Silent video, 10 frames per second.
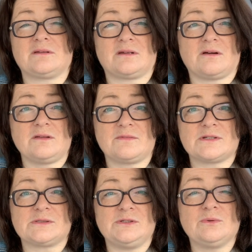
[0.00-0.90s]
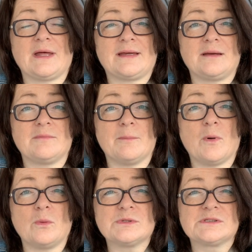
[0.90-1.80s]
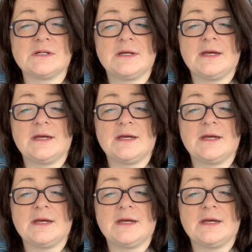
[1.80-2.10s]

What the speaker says: than all of us and you like him the most.